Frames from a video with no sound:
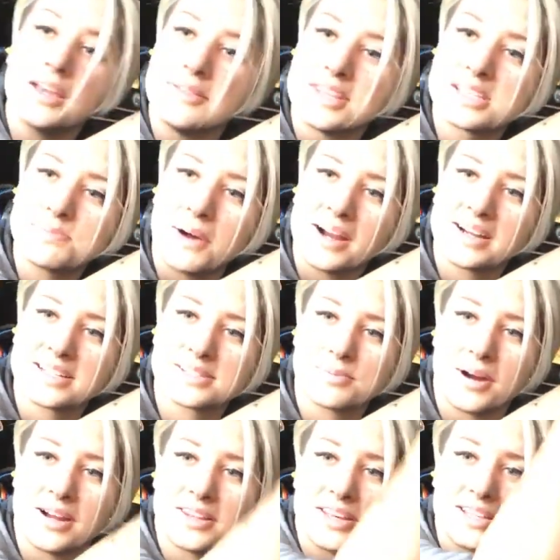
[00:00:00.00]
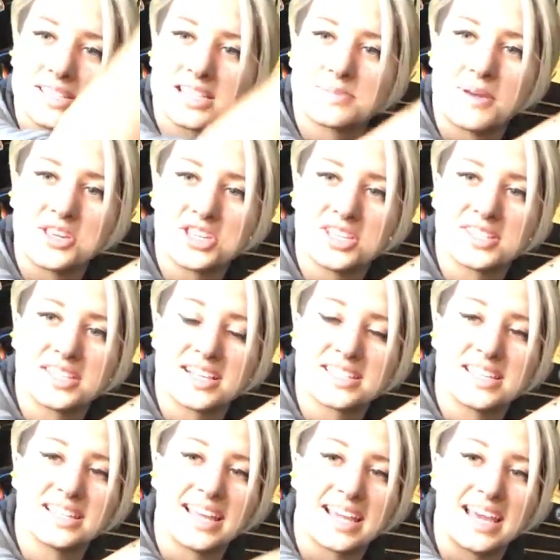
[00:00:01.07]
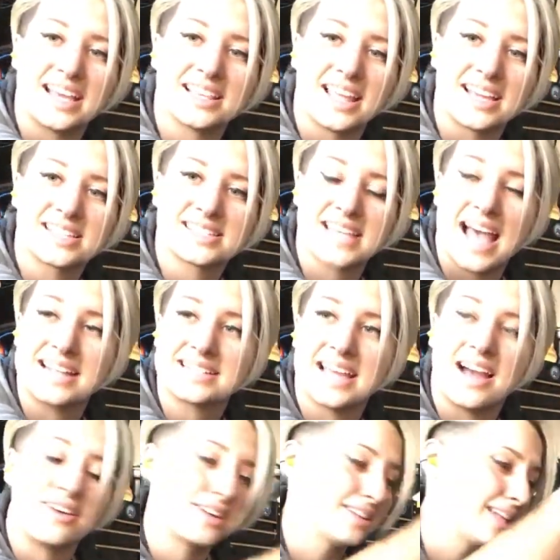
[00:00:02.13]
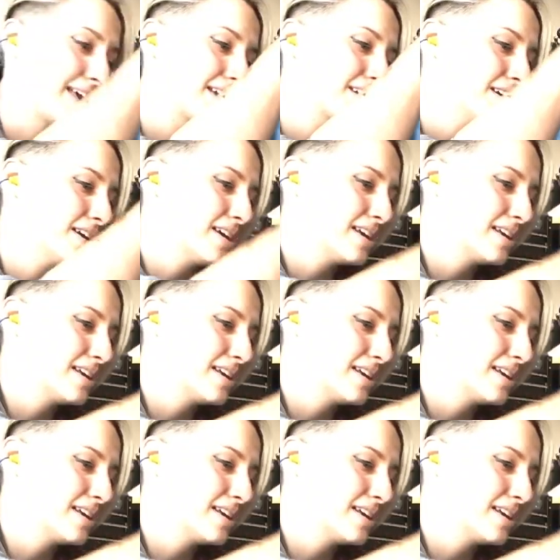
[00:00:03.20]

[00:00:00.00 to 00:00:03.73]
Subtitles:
this part is where the suspension sits, and like it had like sat down and like